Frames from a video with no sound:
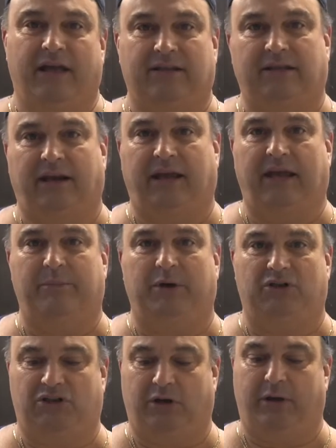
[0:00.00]
Today I'm going to
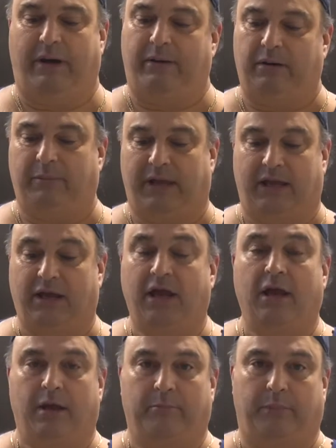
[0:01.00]
show you how to make
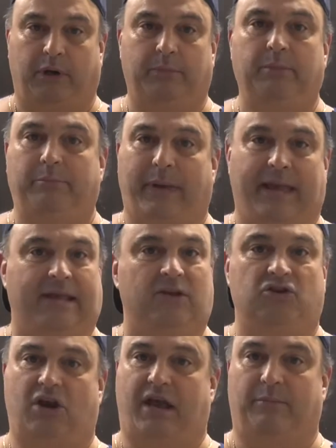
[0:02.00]
bourbon bacon
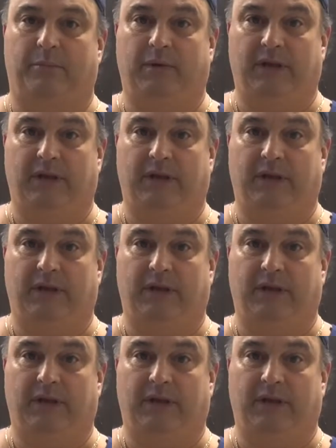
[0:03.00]
jam.